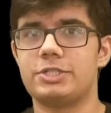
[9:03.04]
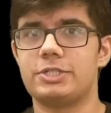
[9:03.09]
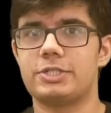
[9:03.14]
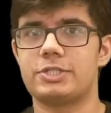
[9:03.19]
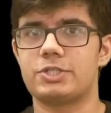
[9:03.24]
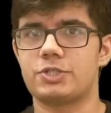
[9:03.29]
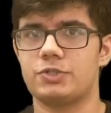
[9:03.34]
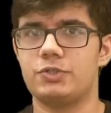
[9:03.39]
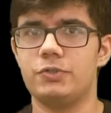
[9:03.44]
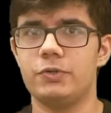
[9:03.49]

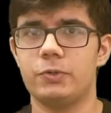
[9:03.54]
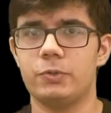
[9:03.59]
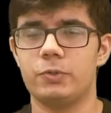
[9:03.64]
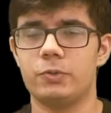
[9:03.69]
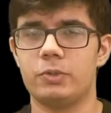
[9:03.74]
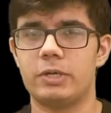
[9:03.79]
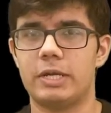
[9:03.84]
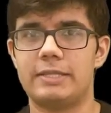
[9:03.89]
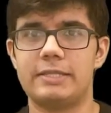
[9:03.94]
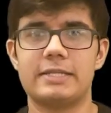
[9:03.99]
is
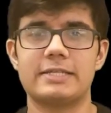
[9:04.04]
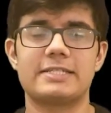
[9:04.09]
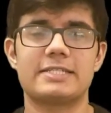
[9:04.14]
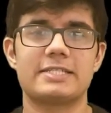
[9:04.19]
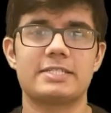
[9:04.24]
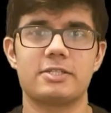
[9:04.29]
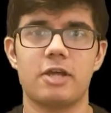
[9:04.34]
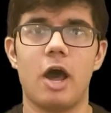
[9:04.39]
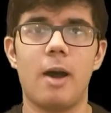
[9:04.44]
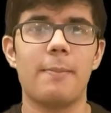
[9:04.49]
true and then
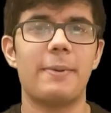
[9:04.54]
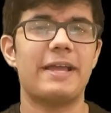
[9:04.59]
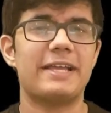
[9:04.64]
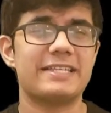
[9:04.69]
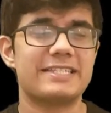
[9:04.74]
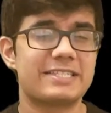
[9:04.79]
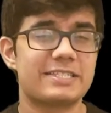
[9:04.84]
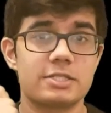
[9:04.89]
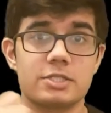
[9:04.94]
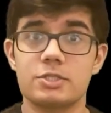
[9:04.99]
stop as
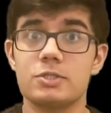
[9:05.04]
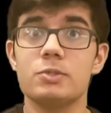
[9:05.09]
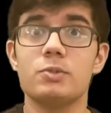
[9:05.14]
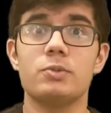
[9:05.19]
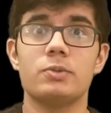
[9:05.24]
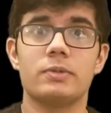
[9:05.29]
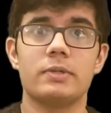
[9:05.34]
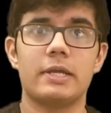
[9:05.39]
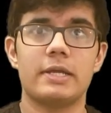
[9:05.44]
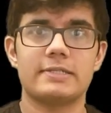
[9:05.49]

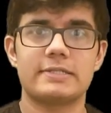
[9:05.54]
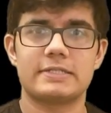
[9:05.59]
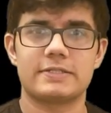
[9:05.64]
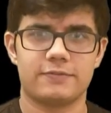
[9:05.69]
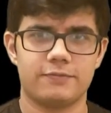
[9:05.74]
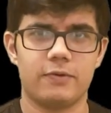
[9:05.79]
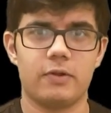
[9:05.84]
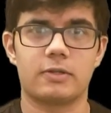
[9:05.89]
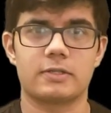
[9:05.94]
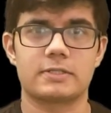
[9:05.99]
soon as it's
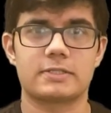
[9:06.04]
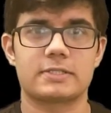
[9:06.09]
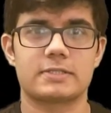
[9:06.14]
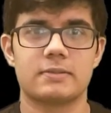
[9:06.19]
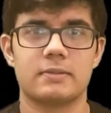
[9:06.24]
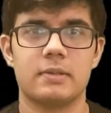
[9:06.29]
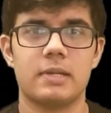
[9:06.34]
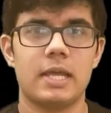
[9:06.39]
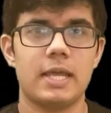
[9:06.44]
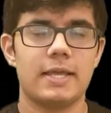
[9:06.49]
false.
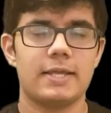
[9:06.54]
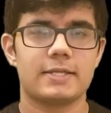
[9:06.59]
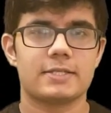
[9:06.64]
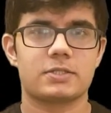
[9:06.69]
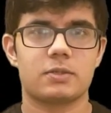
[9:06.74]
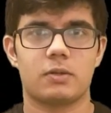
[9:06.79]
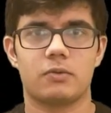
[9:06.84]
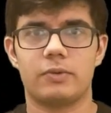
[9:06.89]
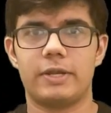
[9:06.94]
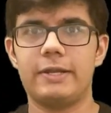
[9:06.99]
So
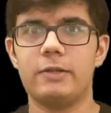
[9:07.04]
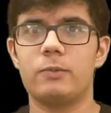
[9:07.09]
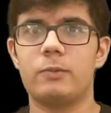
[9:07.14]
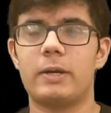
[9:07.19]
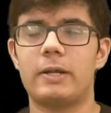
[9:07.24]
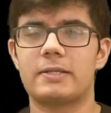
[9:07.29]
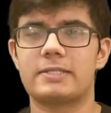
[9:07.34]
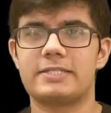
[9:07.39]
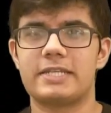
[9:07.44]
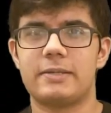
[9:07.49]
I'll write a
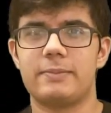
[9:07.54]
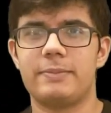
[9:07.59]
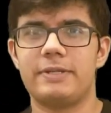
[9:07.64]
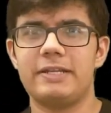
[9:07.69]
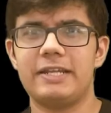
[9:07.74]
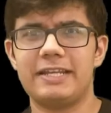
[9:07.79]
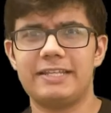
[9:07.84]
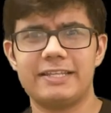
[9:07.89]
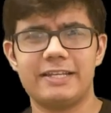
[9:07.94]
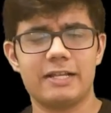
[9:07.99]
while statement,
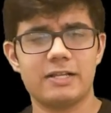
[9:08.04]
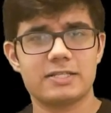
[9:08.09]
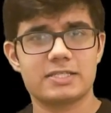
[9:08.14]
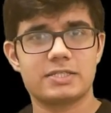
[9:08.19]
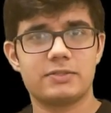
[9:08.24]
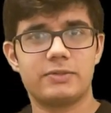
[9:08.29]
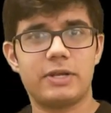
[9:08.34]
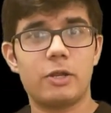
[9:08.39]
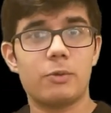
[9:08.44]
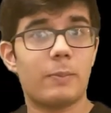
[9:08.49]
and then I'll
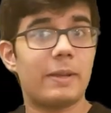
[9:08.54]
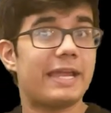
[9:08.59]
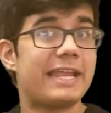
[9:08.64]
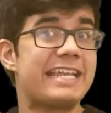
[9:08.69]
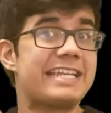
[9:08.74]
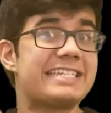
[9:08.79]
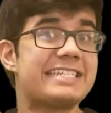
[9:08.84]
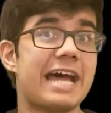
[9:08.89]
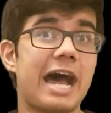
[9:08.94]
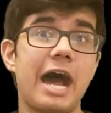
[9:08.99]
surround my
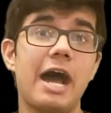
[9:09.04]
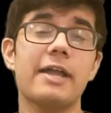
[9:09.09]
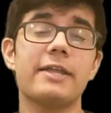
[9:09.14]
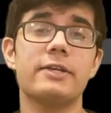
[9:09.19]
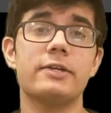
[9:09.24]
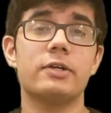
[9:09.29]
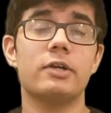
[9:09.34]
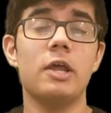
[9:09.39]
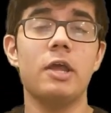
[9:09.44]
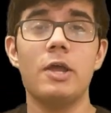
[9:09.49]

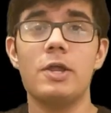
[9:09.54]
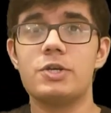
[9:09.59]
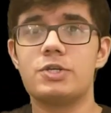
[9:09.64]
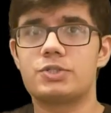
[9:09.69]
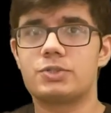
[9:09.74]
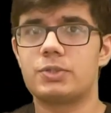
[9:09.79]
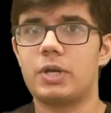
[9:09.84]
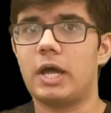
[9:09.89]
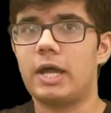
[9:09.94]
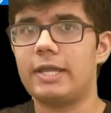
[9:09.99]
entire
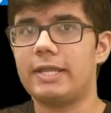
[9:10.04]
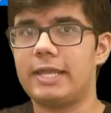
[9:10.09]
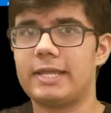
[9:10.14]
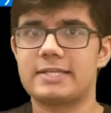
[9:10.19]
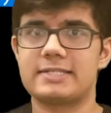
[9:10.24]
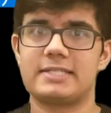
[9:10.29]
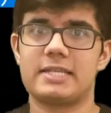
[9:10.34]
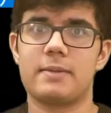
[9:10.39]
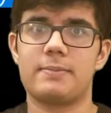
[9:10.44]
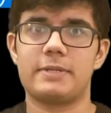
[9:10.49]

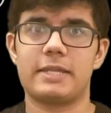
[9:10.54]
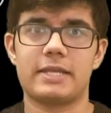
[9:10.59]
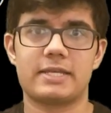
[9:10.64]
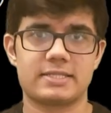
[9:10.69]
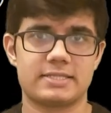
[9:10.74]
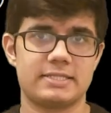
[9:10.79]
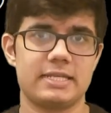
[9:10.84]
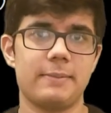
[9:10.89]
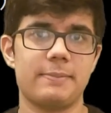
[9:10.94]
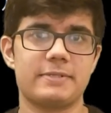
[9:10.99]

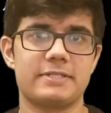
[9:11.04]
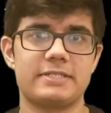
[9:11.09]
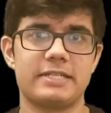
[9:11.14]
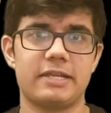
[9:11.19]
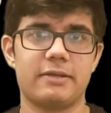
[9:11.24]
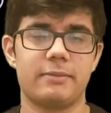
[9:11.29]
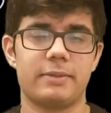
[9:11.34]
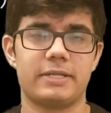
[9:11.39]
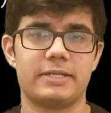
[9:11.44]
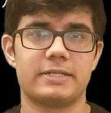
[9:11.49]
TryExcept
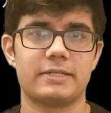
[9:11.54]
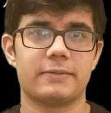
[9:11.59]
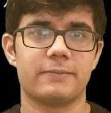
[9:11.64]
statement